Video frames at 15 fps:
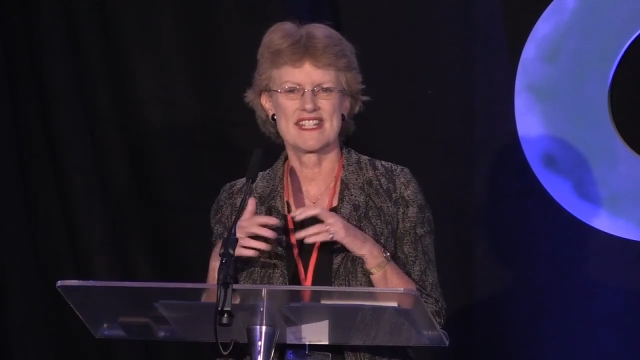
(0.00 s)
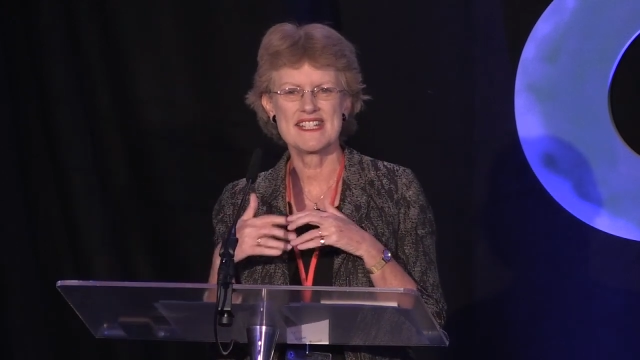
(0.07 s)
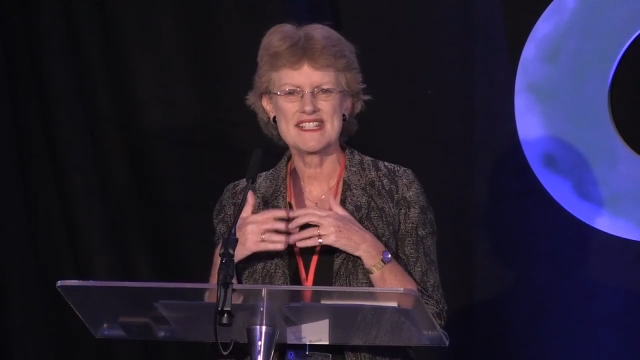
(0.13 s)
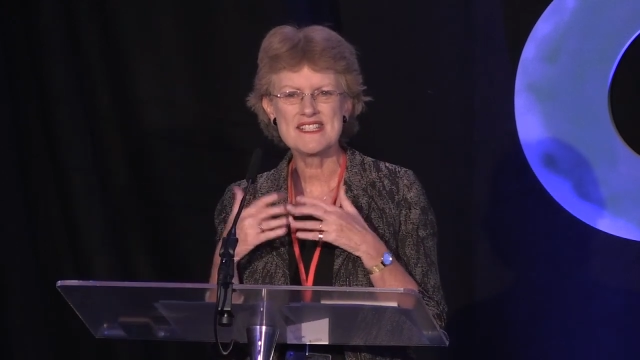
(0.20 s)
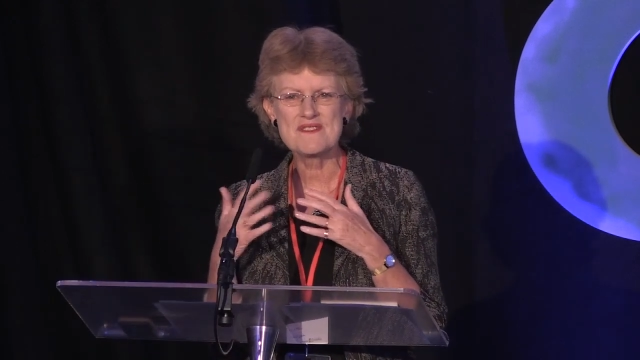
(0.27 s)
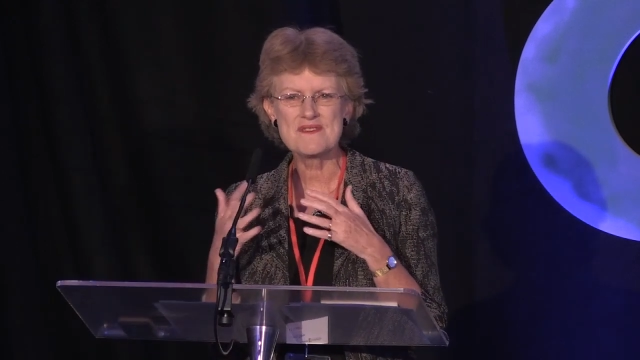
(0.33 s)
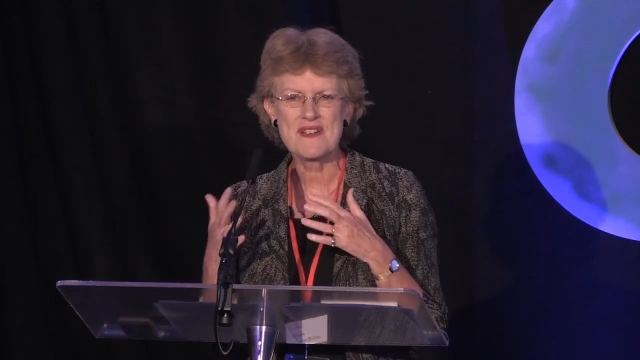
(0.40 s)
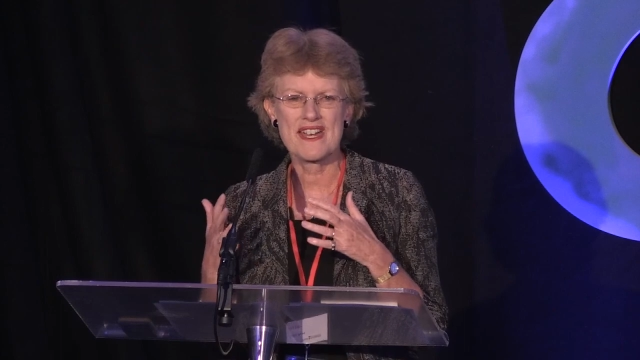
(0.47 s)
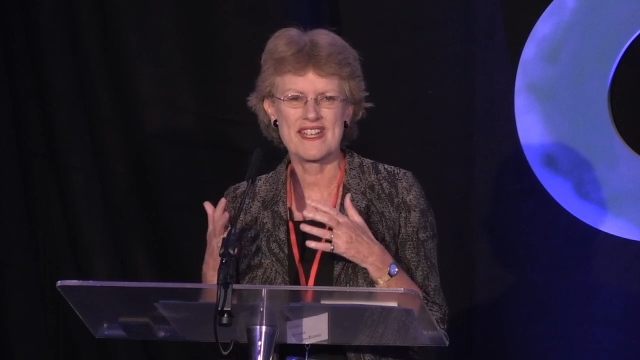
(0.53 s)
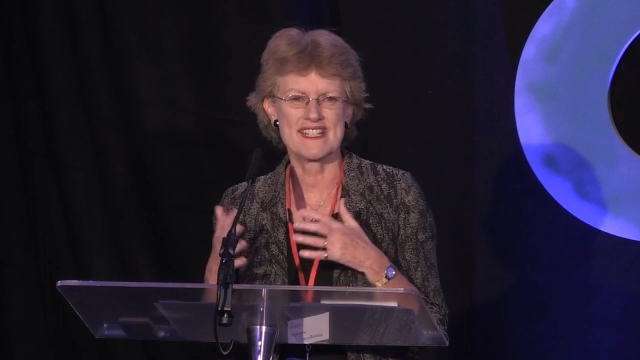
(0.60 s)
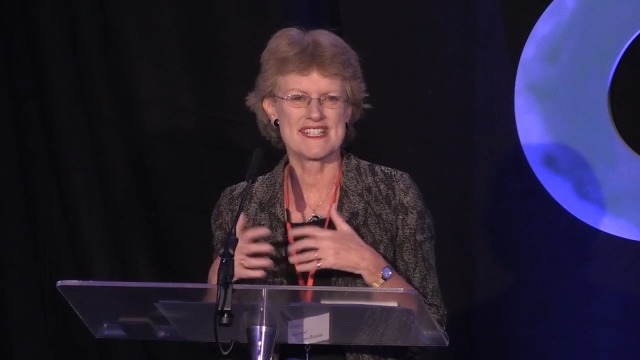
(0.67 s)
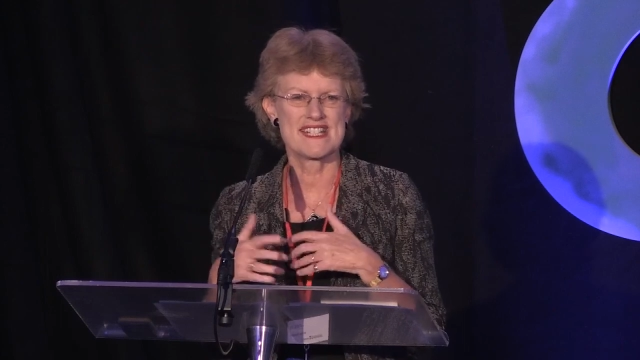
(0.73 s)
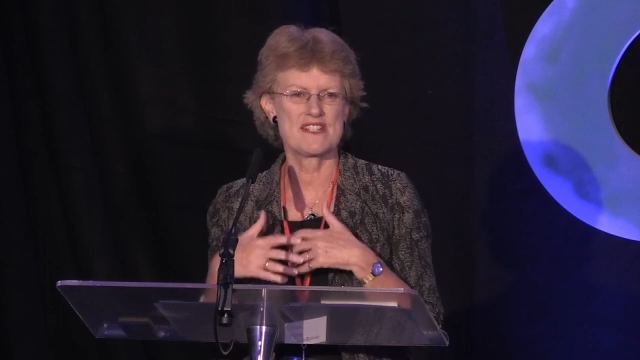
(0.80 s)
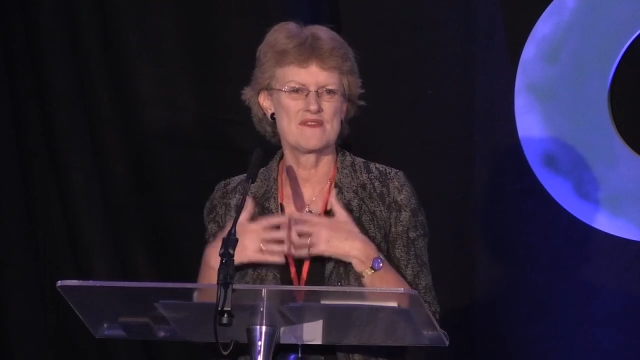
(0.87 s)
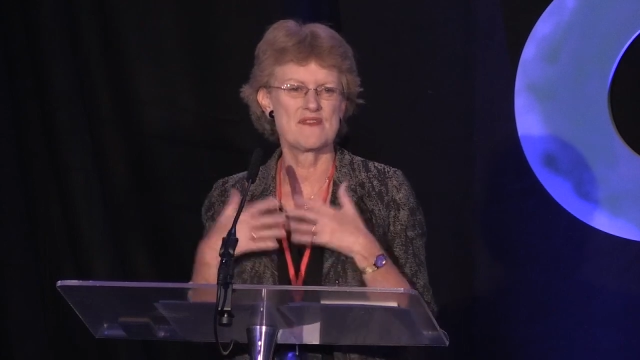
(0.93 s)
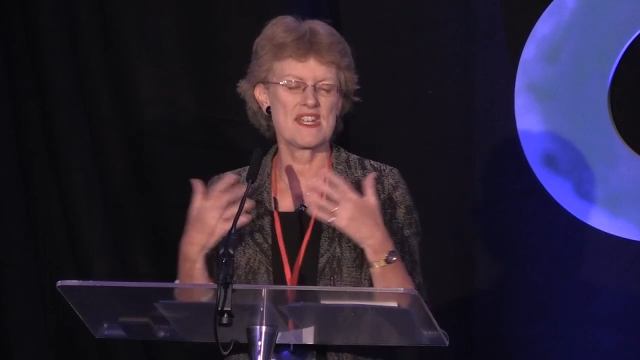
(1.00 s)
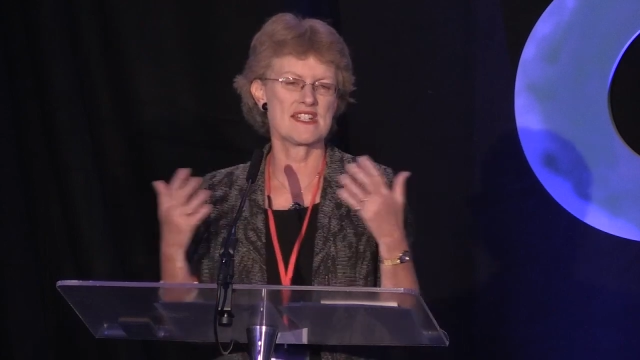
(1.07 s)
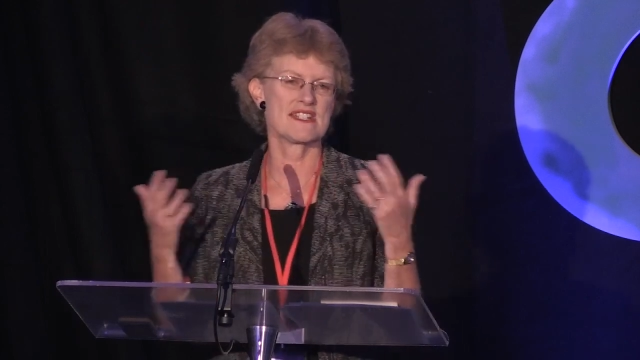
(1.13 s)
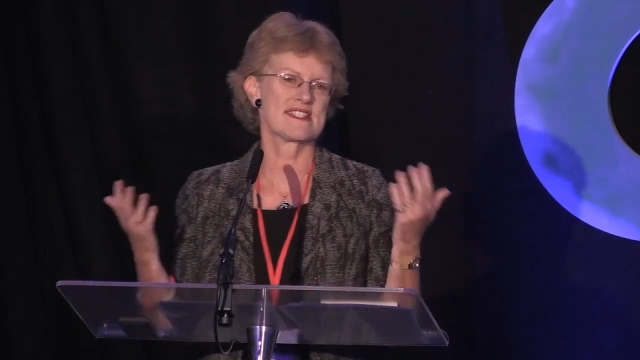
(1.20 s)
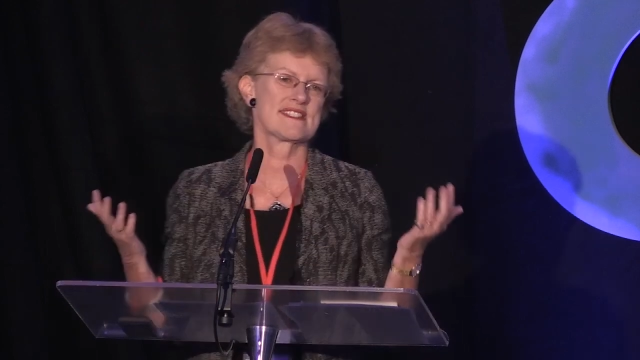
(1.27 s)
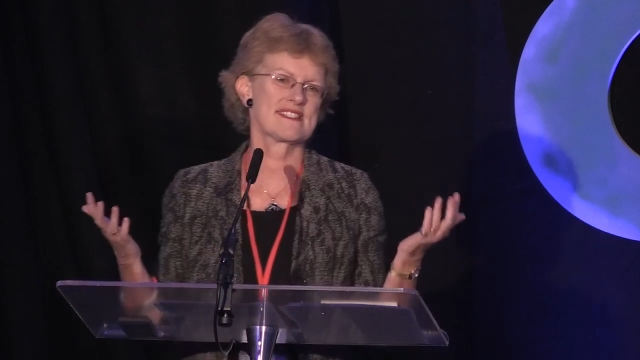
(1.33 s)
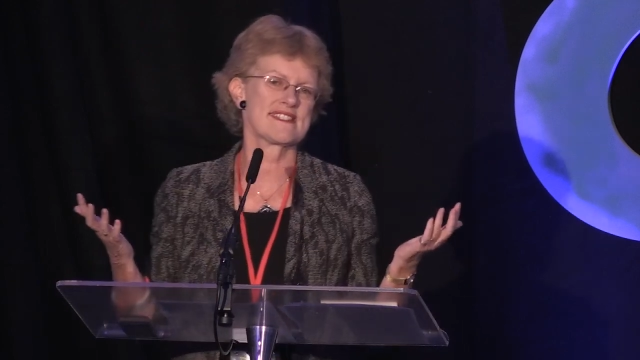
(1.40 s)
Innovate,
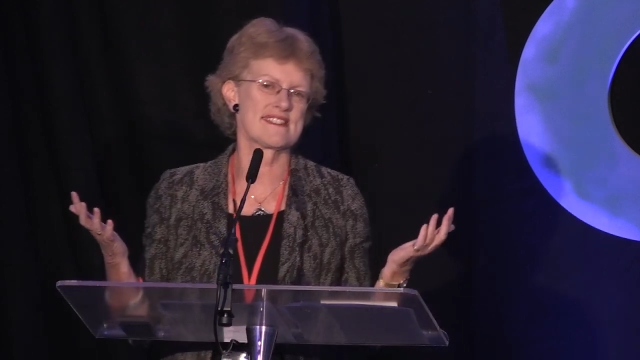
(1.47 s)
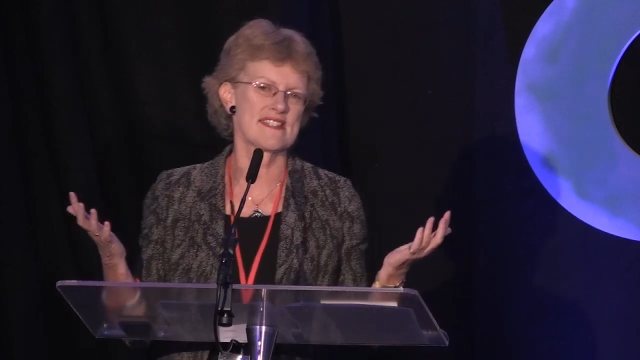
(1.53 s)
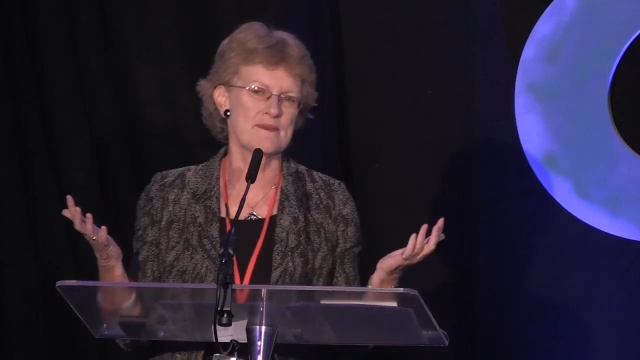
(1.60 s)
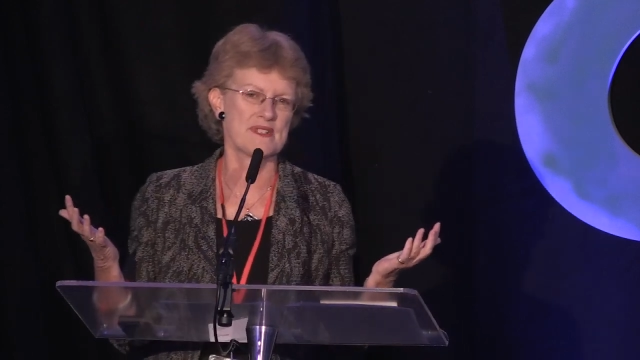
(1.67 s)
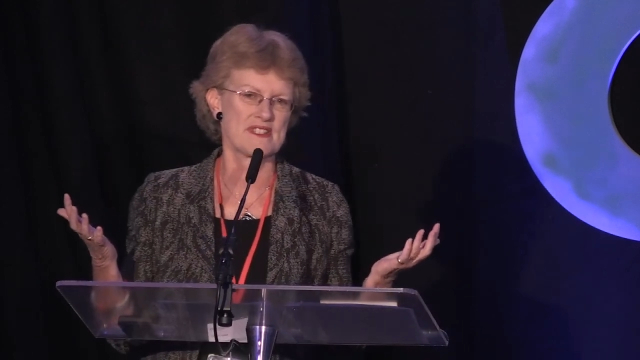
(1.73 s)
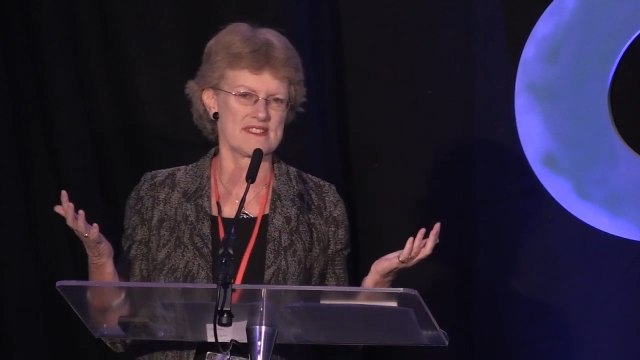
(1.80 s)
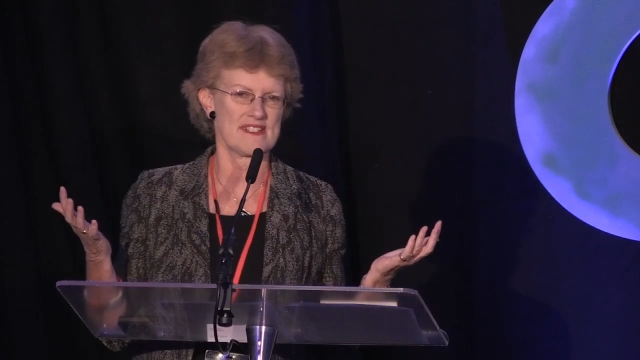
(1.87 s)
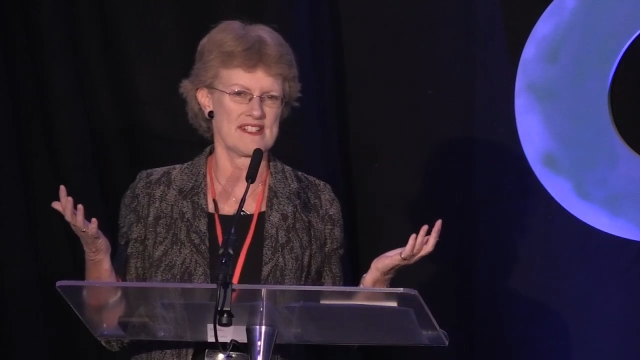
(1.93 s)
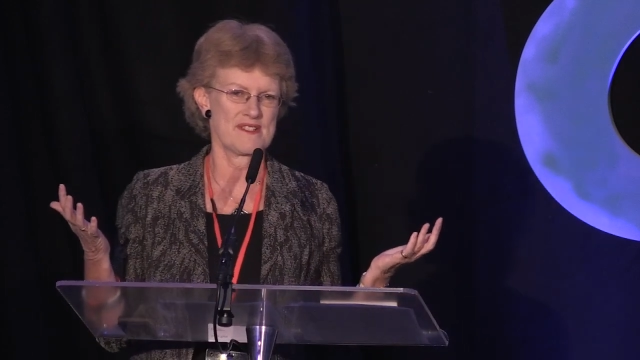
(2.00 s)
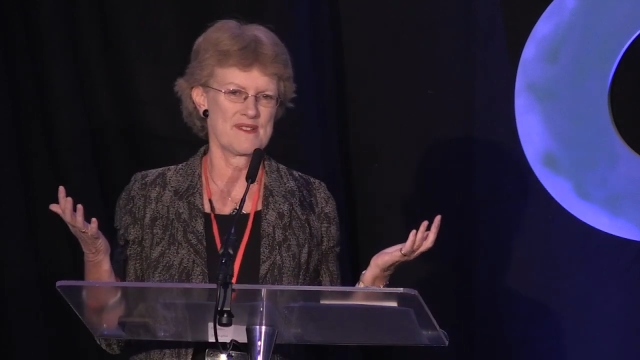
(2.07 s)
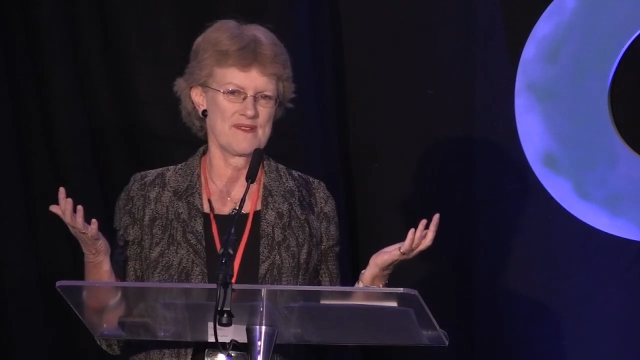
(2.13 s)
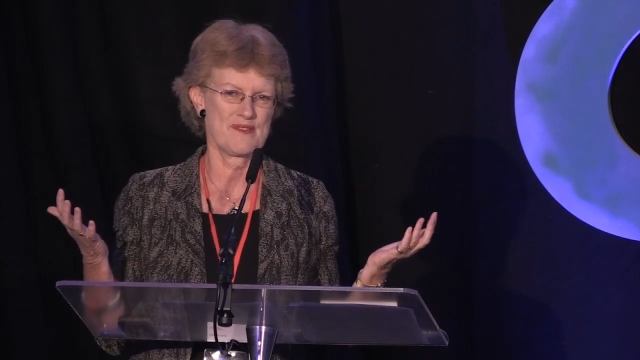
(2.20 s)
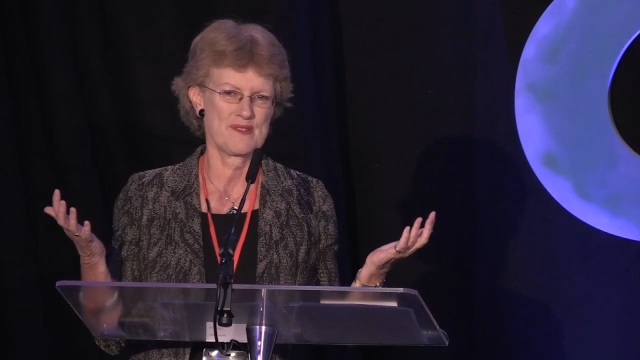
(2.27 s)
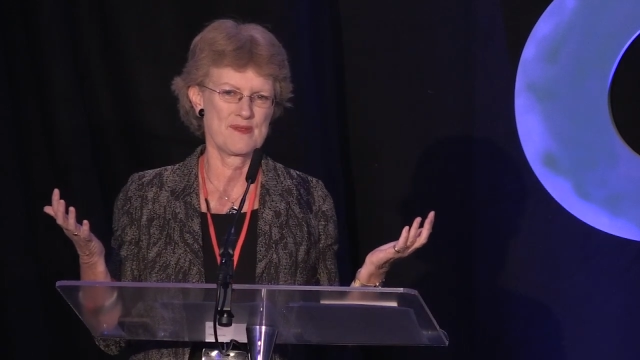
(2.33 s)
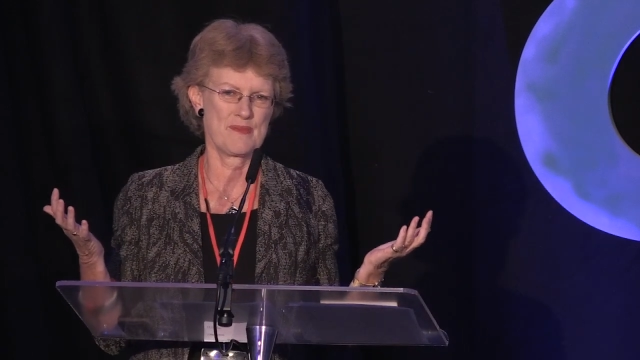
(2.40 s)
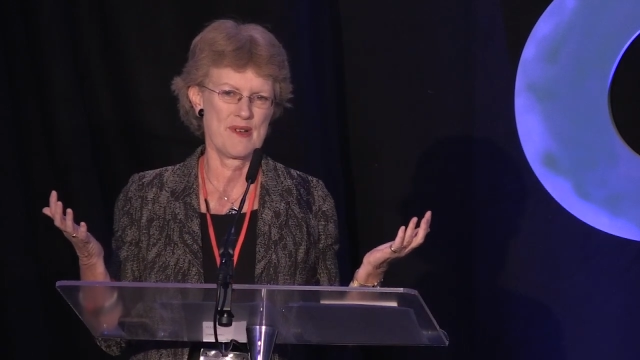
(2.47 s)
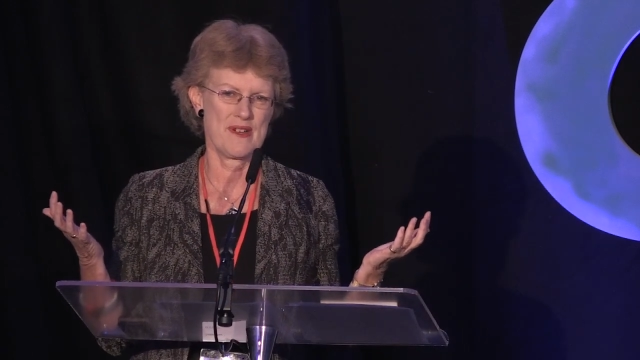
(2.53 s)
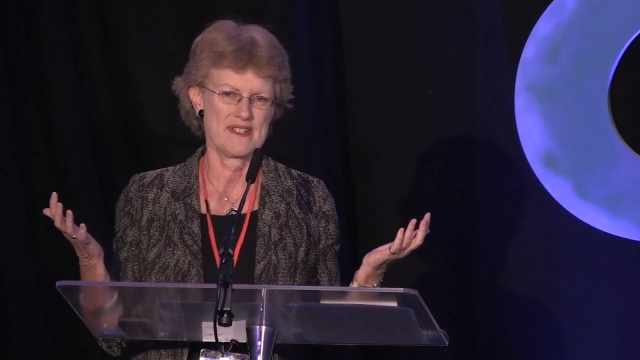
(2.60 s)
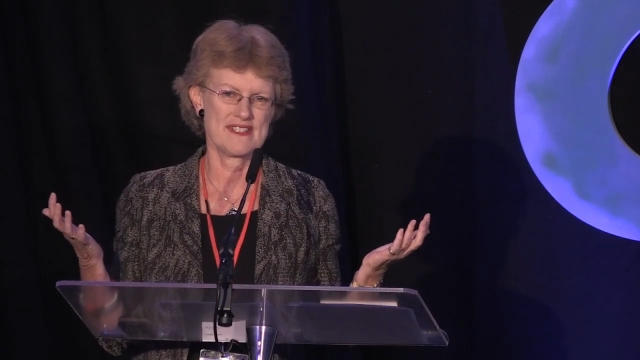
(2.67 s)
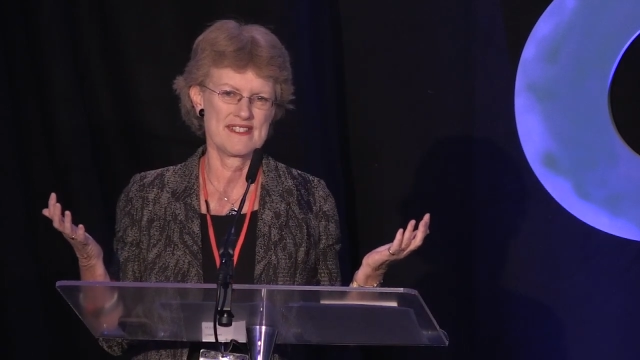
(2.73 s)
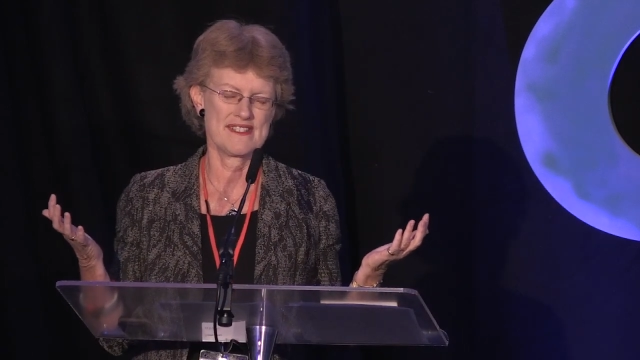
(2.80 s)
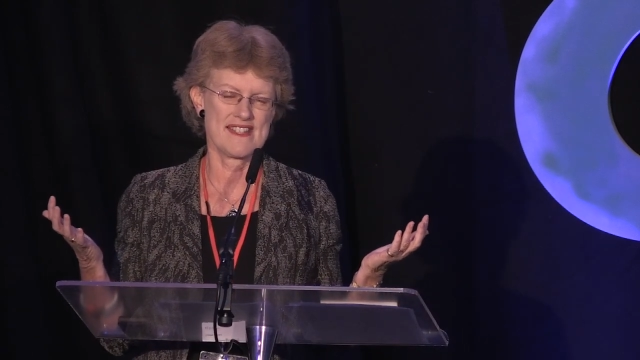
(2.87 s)
invent. This is something that I learned from the
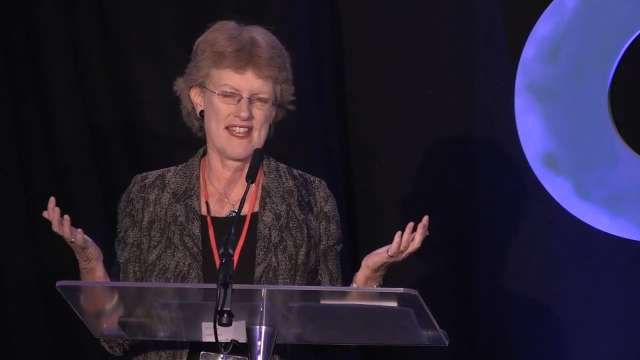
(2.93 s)
pioneers,